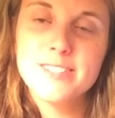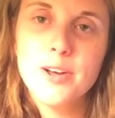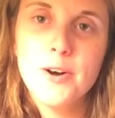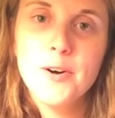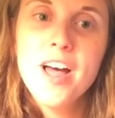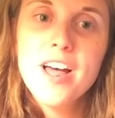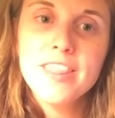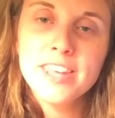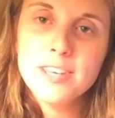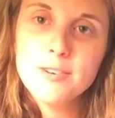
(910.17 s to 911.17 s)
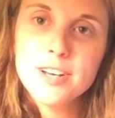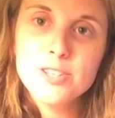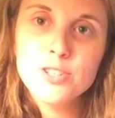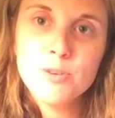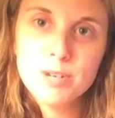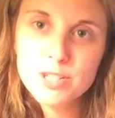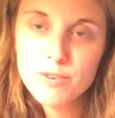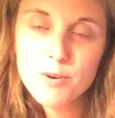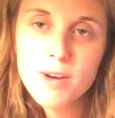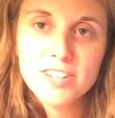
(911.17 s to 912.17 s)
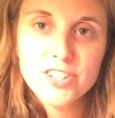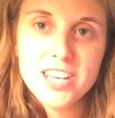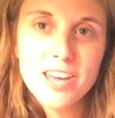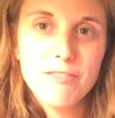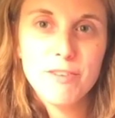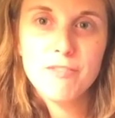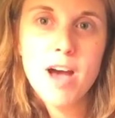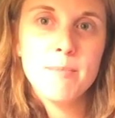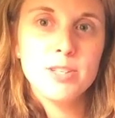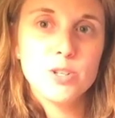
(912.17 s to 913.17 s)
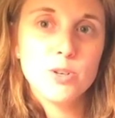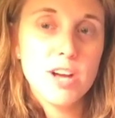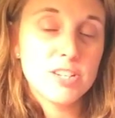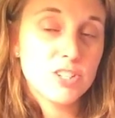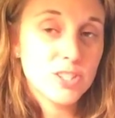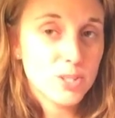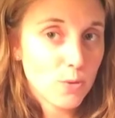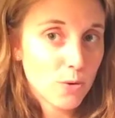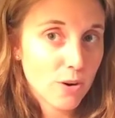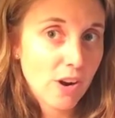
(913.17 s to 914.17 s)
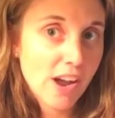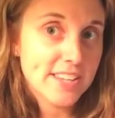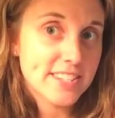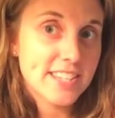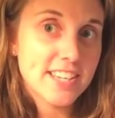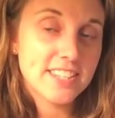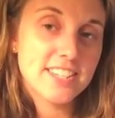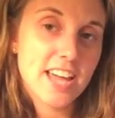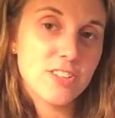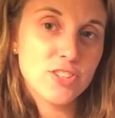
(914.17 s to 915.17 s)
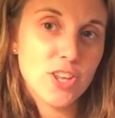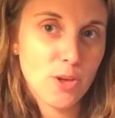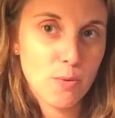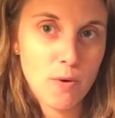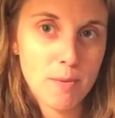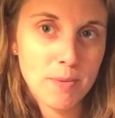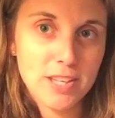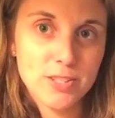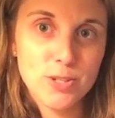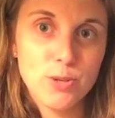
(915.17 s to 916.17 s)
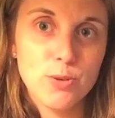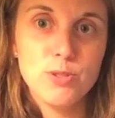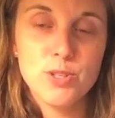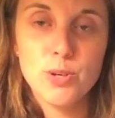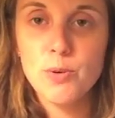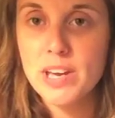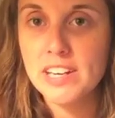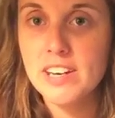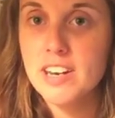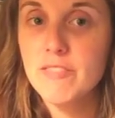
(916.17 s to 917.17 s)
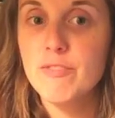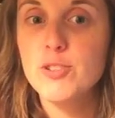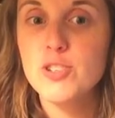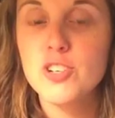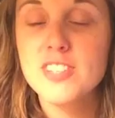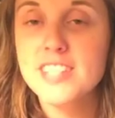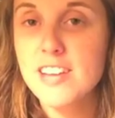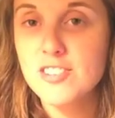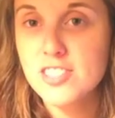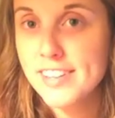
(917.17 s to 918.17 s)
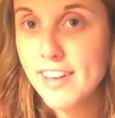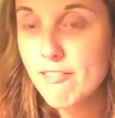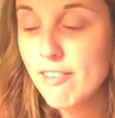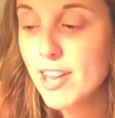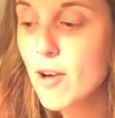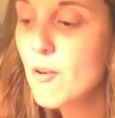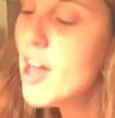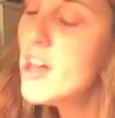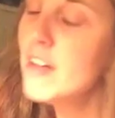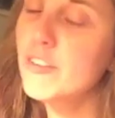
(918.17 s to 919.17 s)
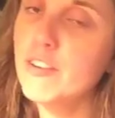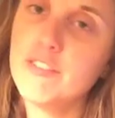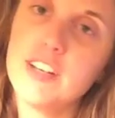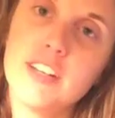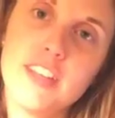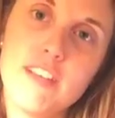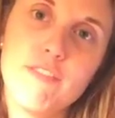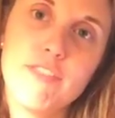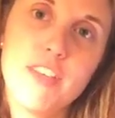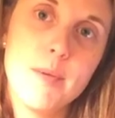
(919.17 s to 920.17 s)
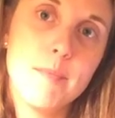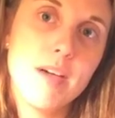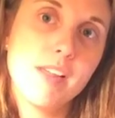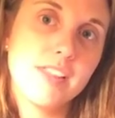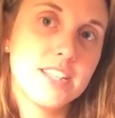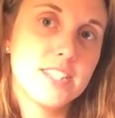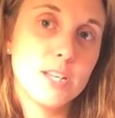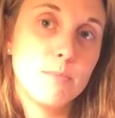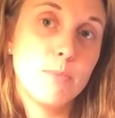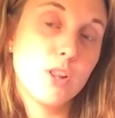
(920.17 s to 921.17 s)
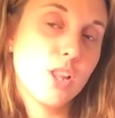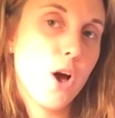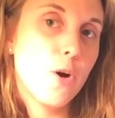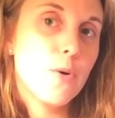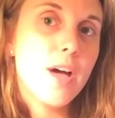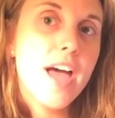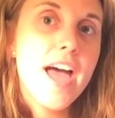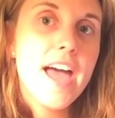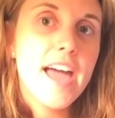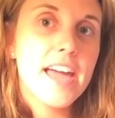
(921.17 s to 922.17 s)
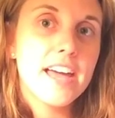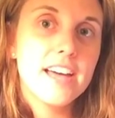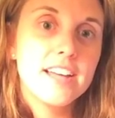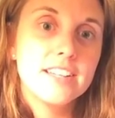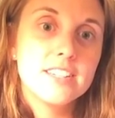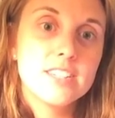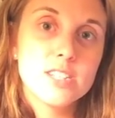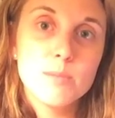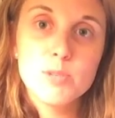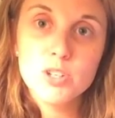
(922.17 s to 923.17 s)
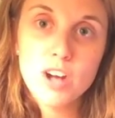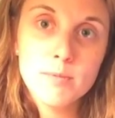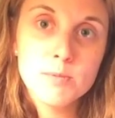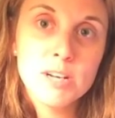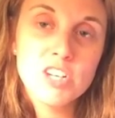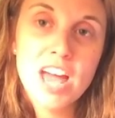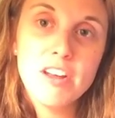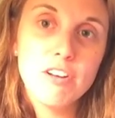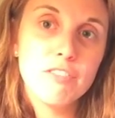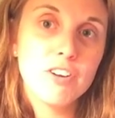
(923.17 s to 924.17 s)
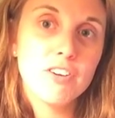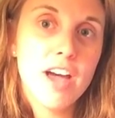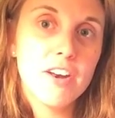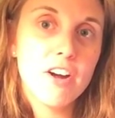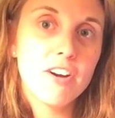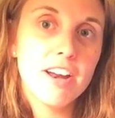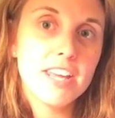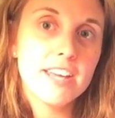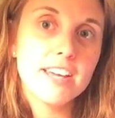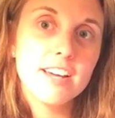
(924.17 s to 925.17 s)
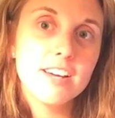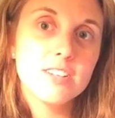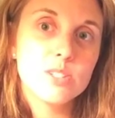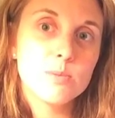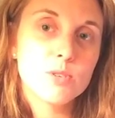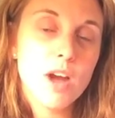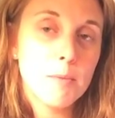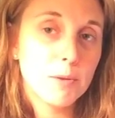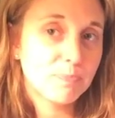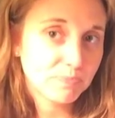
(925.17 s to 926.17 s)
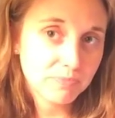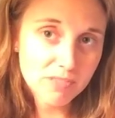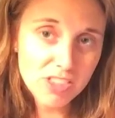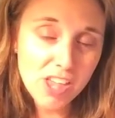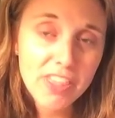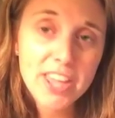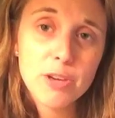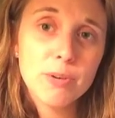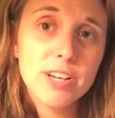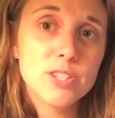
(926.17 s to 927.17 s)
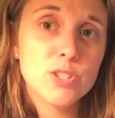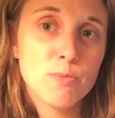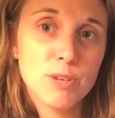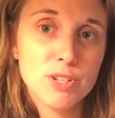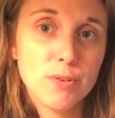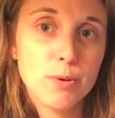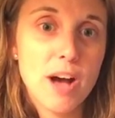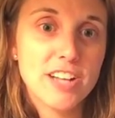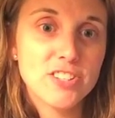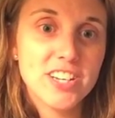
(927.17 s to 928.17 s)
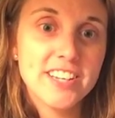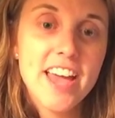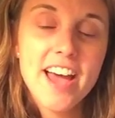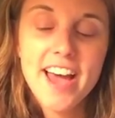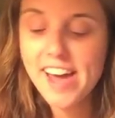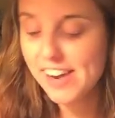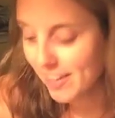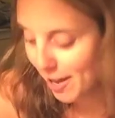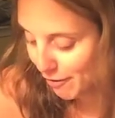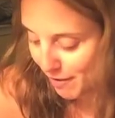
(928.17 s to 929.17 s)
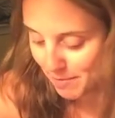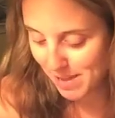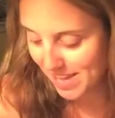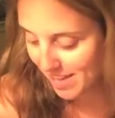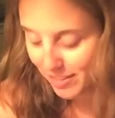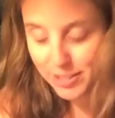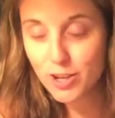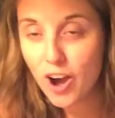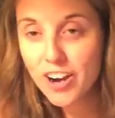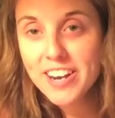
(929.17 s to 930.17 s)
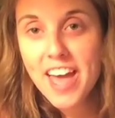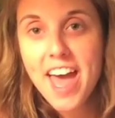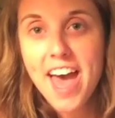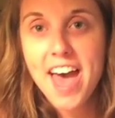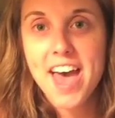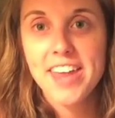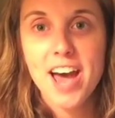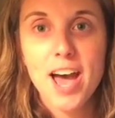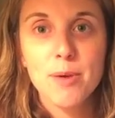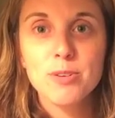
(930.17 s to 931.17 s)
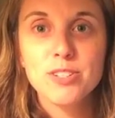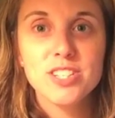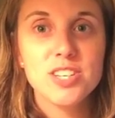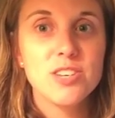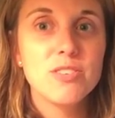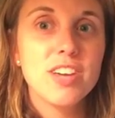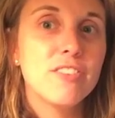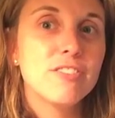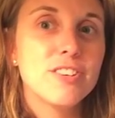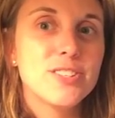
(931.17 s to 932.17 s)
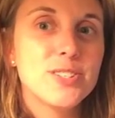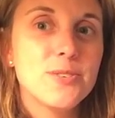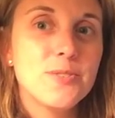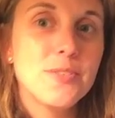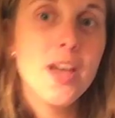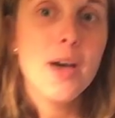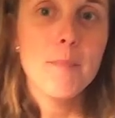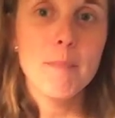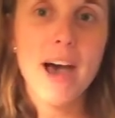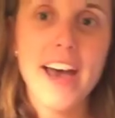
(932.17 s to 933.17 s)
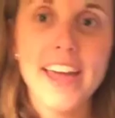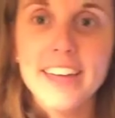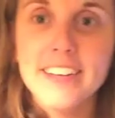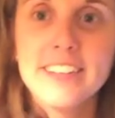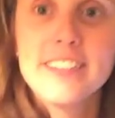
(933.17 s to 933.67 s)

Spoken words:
So thank you guys so much for watching. If you have comments or questions or see a sketch that you want me to do in a future Sketch Sunday video, feel free to leave them listed below. And subscribe to my channel if you're not already a subscriber. Thank you guys so much for watching. I had a lot of fun making this card, and I will see you again real soon. Bye!